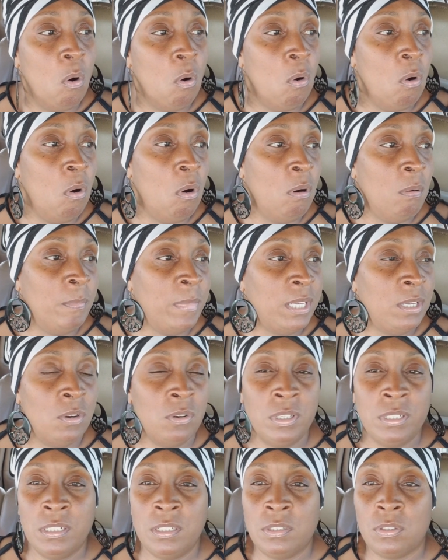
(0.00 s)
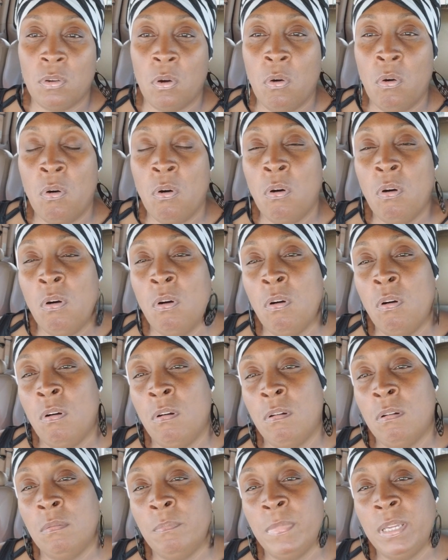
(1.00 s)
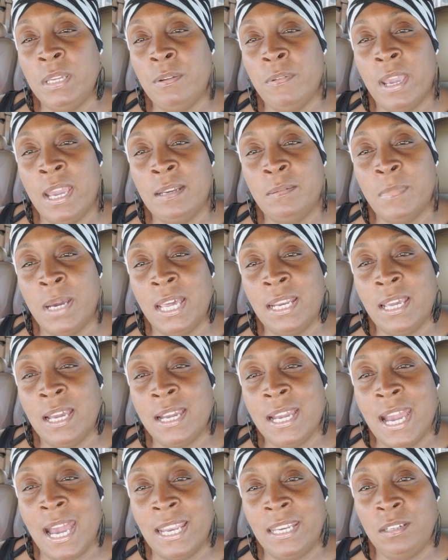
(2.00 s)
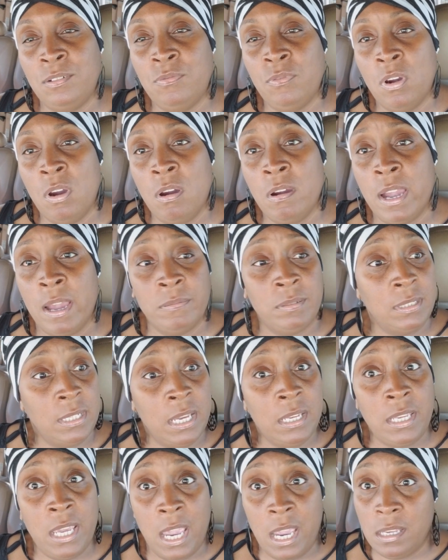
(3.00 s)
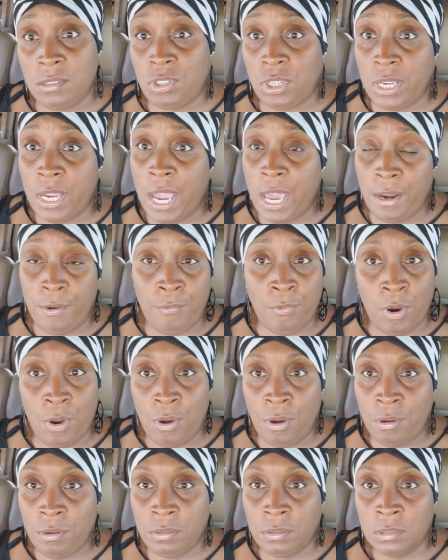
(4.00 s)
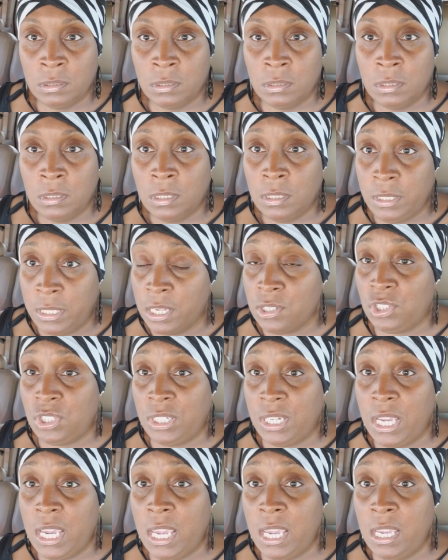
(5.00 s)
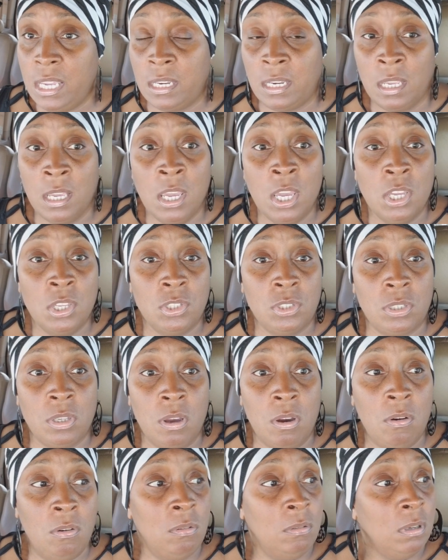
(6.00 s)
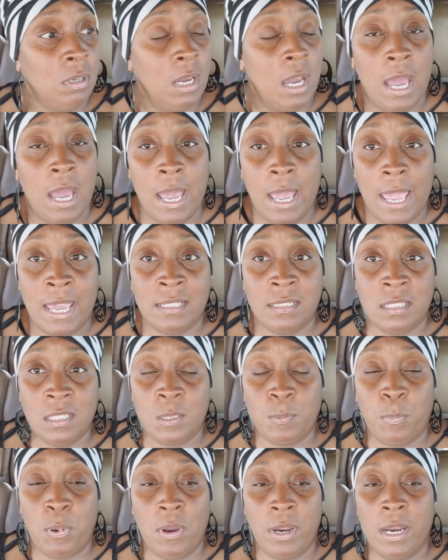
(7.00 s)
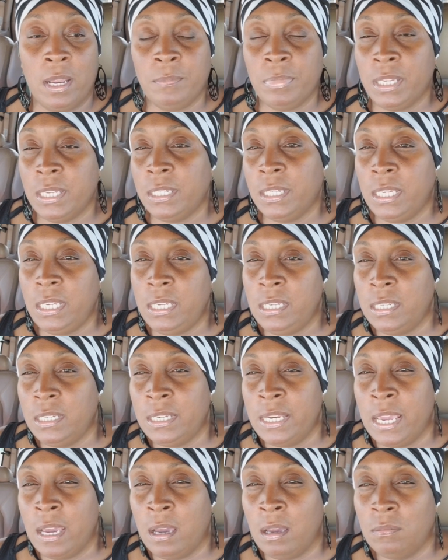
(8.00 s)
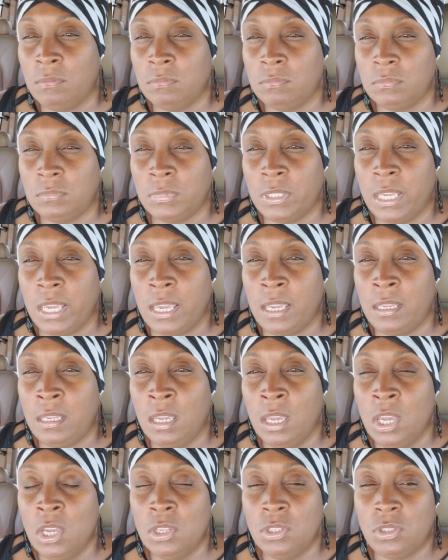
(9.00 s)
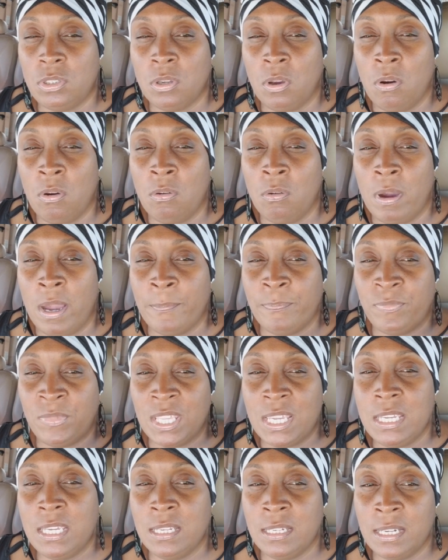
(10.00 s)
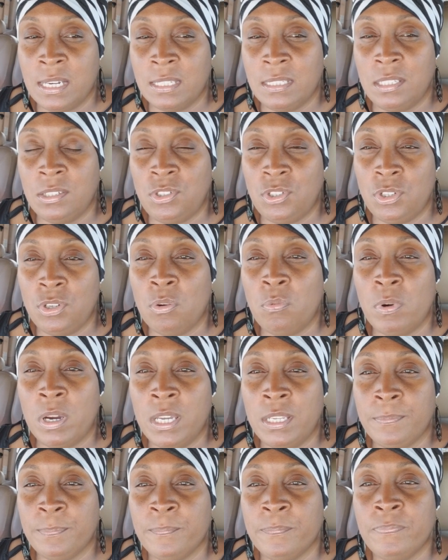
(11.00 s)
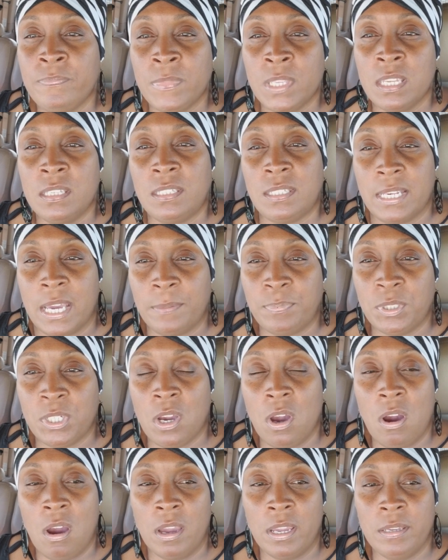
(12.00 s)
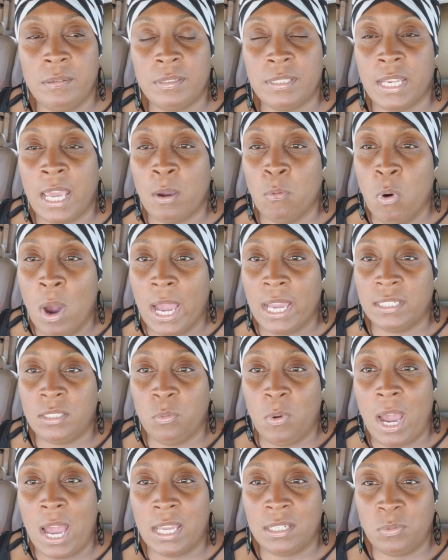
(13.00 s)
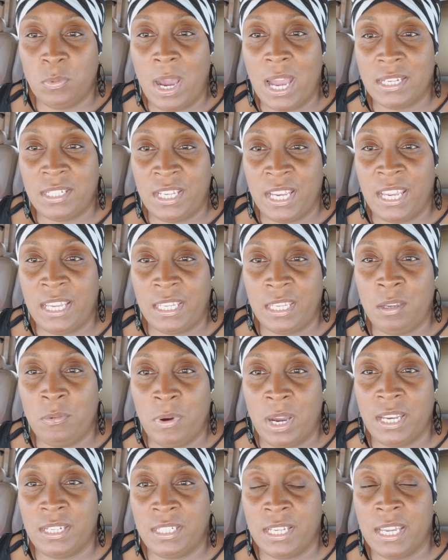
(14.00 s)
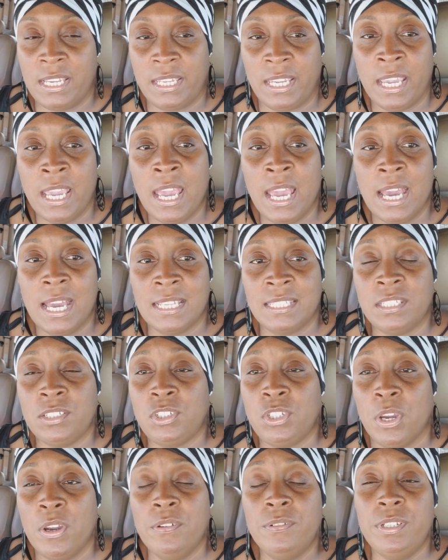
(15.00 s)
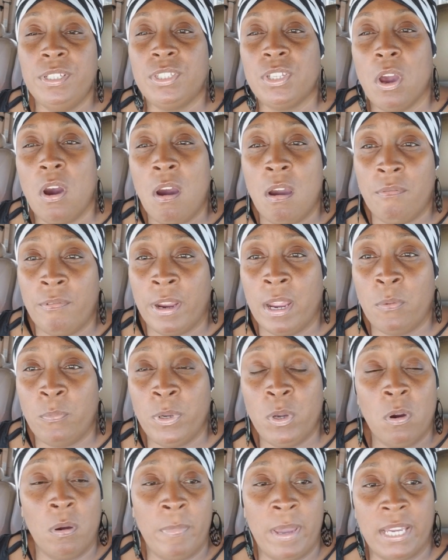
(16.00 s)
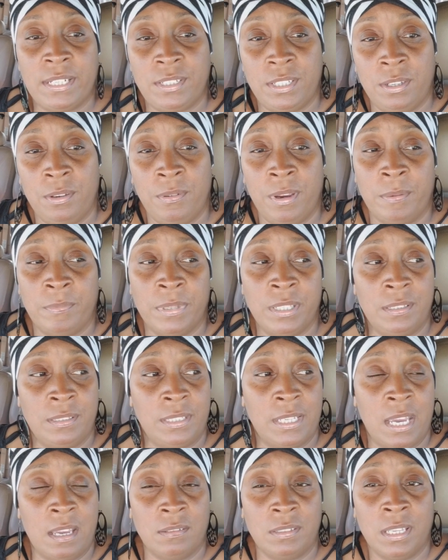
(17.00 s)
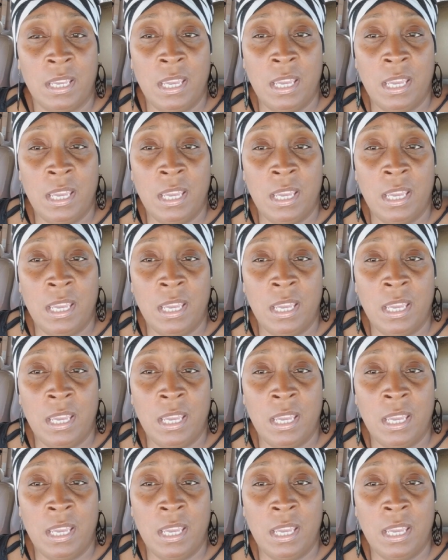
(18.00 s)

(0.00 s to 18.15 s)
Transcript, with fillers: Oh, my goodness. Oh, my grandmother got it wrong. I was like, yeah, she got it wrong. Yes, she did. So at this point, I'm getting heated now. Okay. So I'm thinking, and I said, you know what? Stop the car. He was like, what, what, what, Yankee, what, Yankee? I said, turn this car around. We're going back to your grandmother's house.